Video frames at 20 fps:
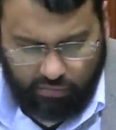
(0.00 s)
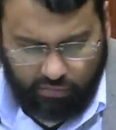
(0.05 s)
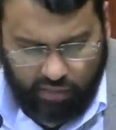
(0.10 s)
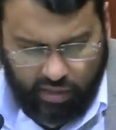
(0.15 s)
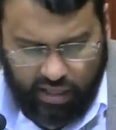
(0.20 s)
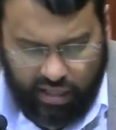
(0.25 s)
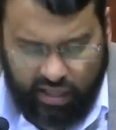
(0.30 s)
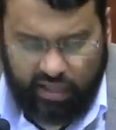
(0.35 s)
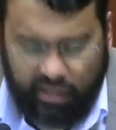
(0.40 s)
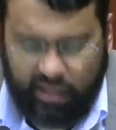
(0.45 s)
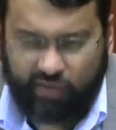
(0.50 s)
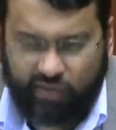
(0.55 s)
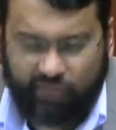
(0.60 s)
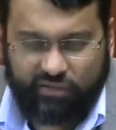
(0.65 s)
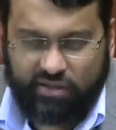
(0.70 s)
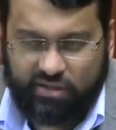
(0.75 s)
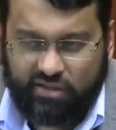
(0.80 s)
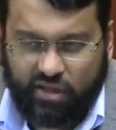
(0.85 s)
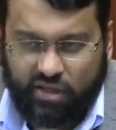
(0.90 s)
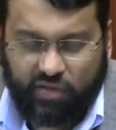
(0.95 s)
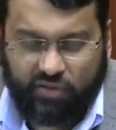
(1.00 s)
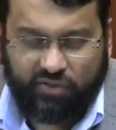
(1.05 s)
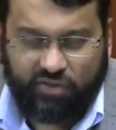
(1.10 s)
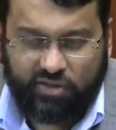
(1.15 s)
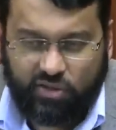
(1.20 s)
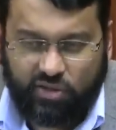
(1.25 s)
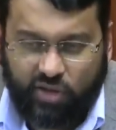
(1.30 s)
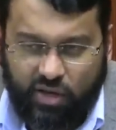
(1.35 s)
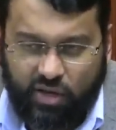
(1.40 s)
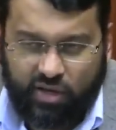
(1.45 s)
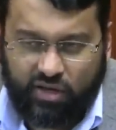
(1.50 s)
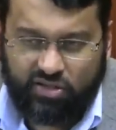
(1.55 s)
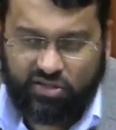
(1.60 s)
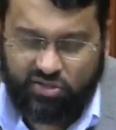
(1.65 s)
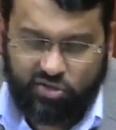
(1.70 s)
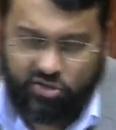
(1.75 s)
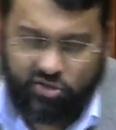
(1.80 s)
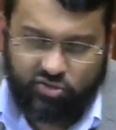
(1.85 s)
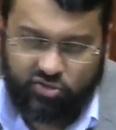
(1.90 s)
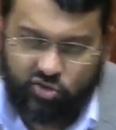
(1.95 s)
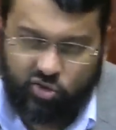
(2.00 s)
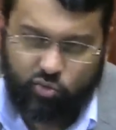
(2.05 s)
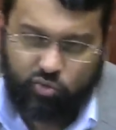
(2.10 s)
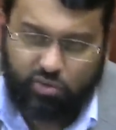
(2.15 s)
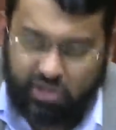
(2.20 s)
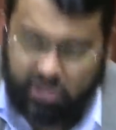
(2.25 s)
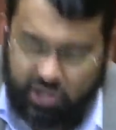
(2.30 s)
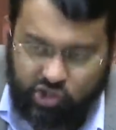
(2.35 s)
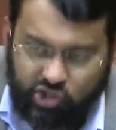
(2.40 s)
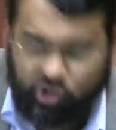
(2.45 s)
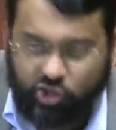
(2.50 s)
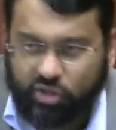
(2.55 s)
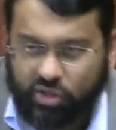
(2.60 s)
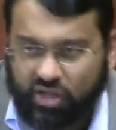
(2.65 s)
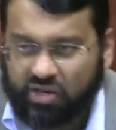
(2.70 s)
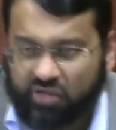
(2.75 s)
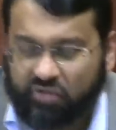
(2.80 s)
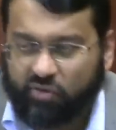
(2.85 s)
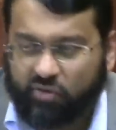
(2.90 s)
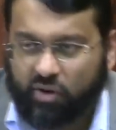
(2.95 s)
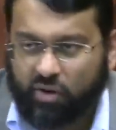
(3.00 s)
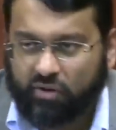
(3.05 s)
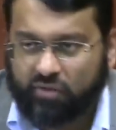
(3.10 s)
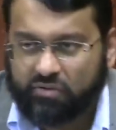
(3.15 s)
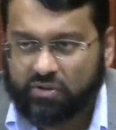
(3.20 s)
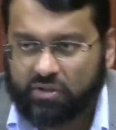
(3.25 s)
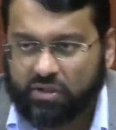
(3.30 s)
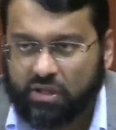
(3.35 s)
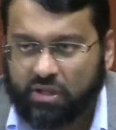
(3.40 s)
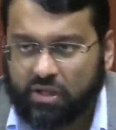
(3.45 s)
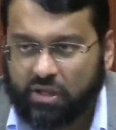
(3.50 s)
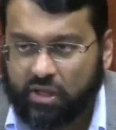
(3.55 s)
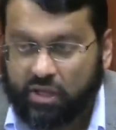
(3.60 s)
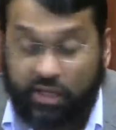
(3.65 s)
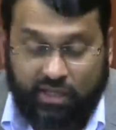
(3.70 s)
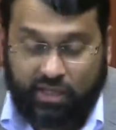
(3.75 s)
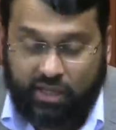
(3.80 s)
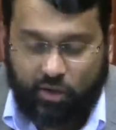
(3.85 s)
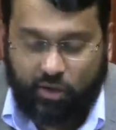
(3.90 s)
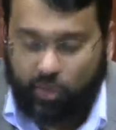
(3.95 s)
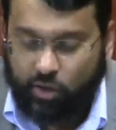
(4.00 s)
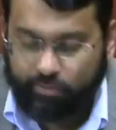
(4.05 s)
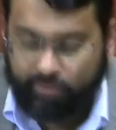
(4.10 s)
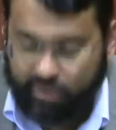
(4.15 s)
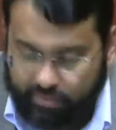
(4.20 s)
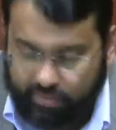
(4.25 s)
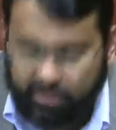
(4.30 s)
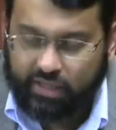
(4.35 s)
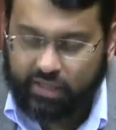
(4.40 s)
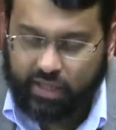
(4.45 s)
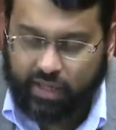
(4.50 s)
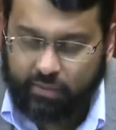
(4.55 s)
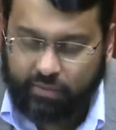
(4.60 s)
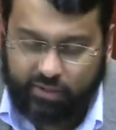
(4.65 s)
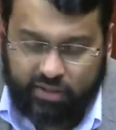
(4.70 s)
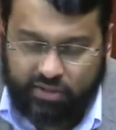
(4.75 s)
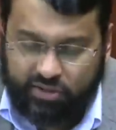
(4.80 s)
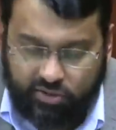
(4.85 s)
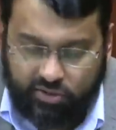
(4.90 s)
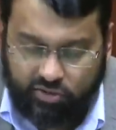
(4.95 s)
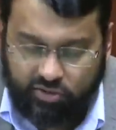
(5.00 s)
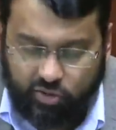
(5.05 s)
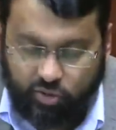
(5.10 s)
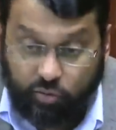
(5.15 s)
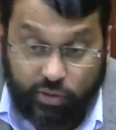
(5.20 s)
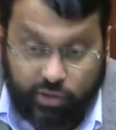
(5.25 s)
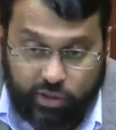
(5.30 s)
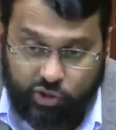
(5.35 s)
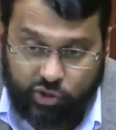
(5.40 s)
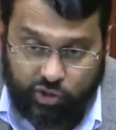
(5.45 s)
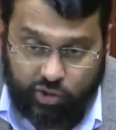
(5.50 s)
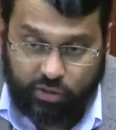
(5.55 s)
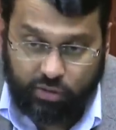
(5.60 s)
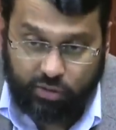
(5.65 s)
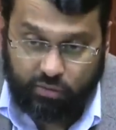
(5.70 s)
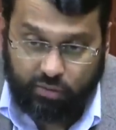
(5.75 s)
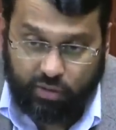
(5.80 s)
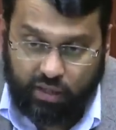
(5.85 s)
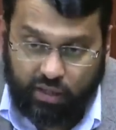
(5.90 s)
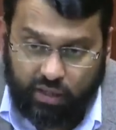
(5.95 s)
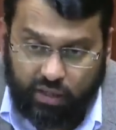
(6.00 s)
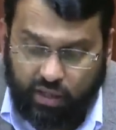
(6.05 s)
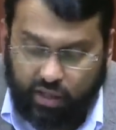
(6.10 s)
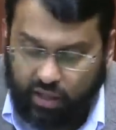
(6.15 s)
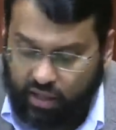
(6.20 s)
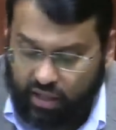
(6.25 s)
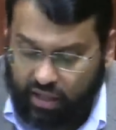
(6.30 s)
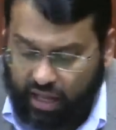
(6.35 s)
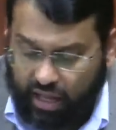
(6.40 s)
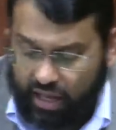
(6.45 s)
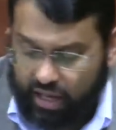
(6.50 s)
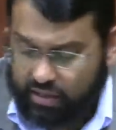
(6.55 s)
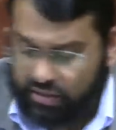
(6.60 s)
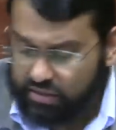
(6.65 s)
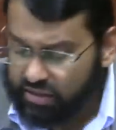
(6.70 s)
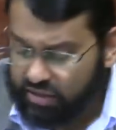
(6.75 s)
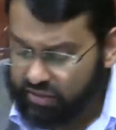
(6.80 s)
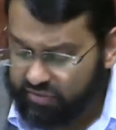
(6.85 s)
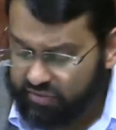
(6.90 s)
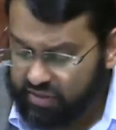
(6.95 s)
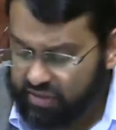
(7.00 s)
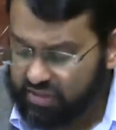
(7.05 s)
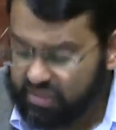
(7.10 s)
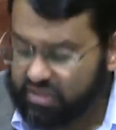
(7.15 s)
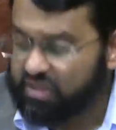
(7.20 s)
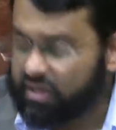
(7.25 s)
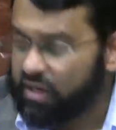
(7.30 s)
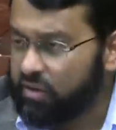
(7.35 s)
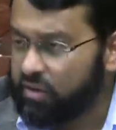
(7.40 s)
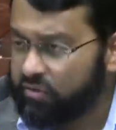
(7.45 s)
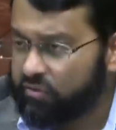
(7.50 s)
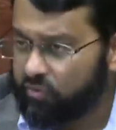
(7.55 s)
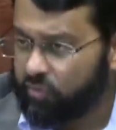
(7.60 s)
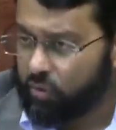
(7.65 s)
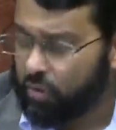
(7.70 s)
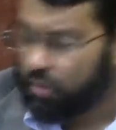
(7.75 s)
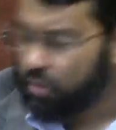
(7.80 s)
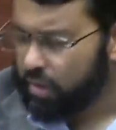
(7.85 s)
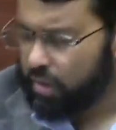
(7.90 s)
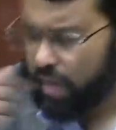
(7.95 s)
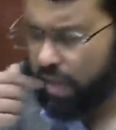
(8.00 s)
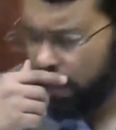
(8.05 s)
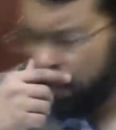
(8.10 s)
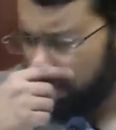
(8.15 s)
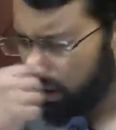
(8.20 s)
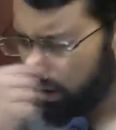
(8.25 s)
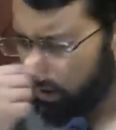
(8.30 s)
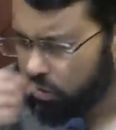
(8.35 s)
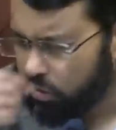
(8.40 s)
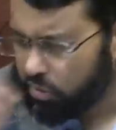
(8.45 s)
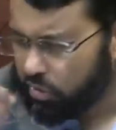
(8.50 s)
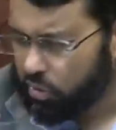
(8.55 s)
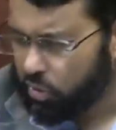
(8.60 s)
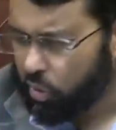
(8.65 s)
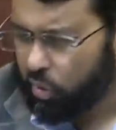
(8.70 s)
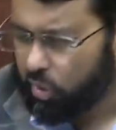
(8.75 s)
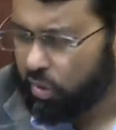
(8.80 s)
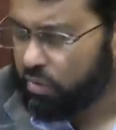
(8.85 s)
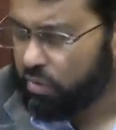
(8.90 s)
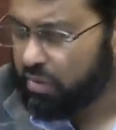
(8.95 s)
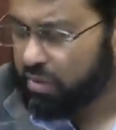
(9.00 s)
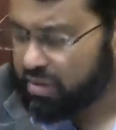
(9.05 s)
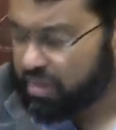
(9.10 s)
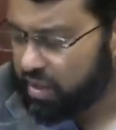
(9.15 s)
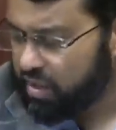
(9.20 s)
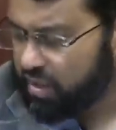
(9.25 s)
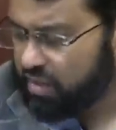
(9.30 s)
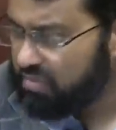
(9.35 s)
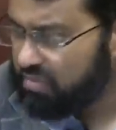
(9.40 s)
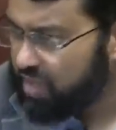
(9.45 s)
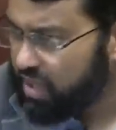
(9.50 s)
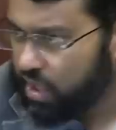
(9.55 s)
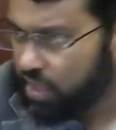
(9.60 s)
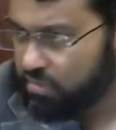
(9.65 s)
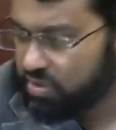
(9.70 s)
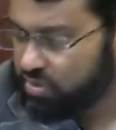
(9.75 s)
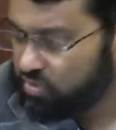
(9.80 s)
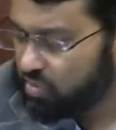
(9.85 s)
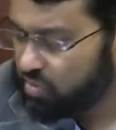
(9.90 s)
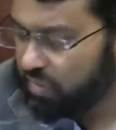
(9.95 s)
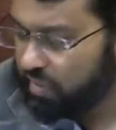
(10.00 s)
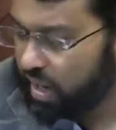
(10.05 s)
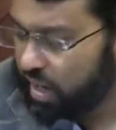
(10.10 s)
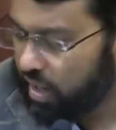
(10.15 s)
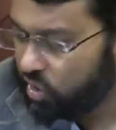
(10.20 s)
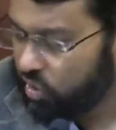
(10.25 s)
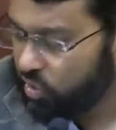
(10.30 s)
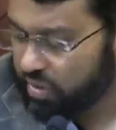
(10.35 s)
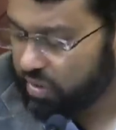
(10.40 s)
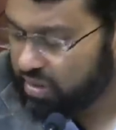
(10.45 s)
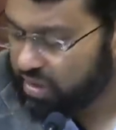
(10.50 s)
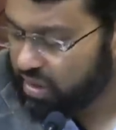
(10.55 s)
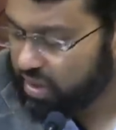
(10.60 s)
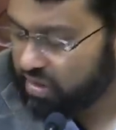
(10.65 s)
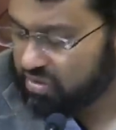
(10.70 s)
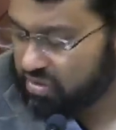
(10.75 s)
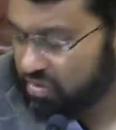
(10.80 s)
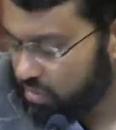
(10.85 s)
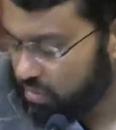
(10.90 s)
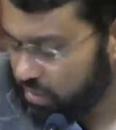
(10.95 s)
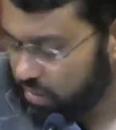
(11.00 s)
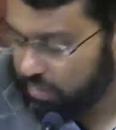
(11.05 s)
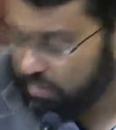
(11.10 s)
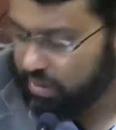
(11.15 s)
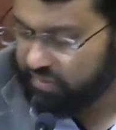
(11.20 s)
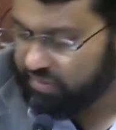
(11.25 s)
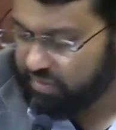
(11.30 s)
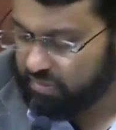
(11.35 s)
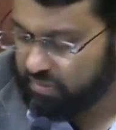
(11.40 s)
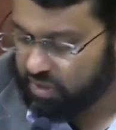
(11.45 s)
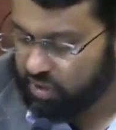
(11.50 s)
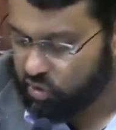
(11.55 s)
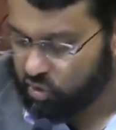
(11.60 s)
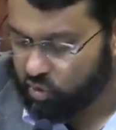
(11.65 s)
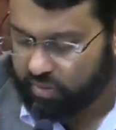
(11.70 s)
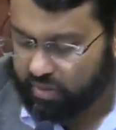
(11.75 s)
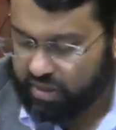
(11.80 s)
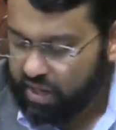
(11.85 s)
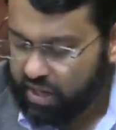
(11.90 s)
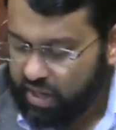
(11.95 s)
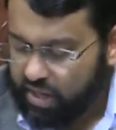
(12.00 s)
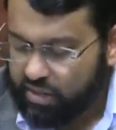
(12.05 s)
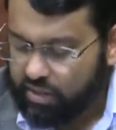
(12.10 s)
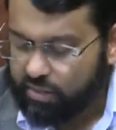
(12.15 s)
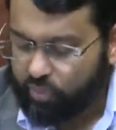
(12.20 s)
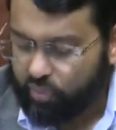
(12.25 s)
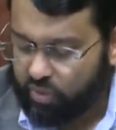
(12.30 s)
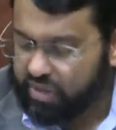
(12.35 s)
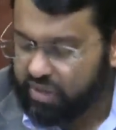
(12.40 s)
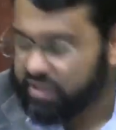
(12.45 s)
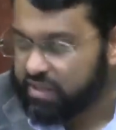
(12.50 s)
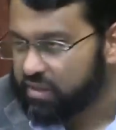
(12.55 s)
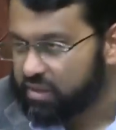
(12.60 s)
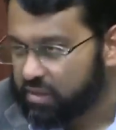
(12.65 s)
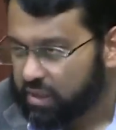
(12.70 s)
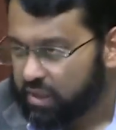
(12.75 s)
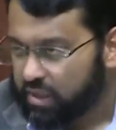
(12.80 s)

in and of itself, as long as there's no religion involved, it cannot be bid'ah because there's no religion, right? And if it is done for any other goal or whatnot, it becomes mubah or whatnot, or maybe even makruh. But the point is